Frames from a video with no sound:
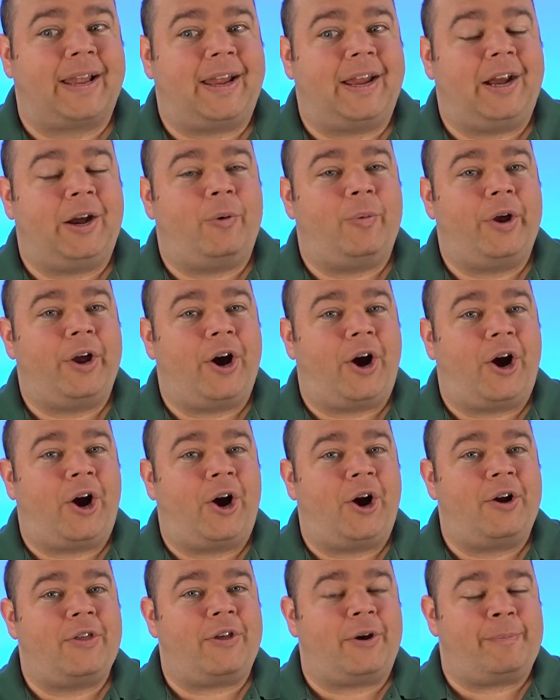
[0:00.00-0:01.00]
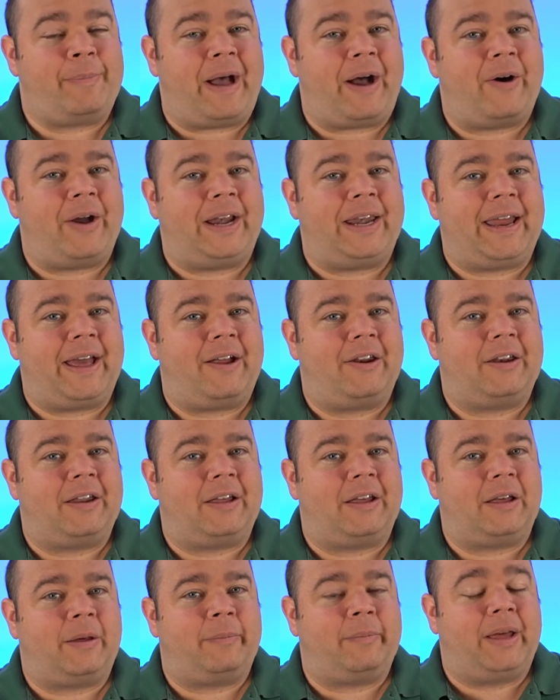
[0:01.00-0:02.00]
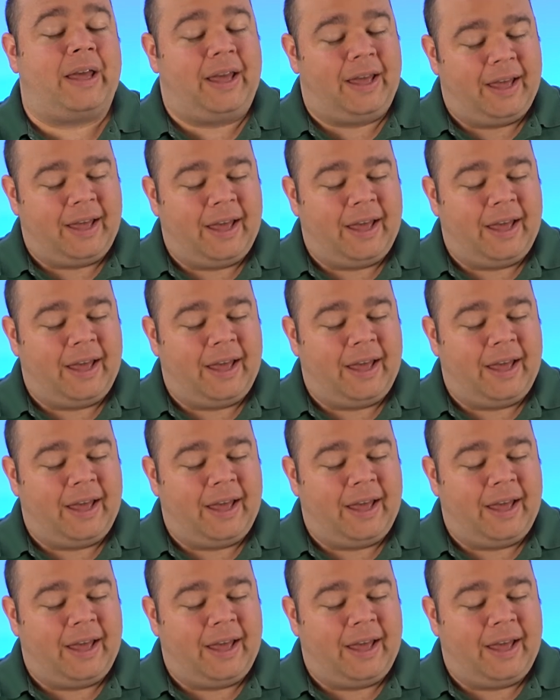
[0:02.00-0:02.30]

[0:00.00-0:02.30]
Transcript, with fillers: Here we are, they're bowing down to him,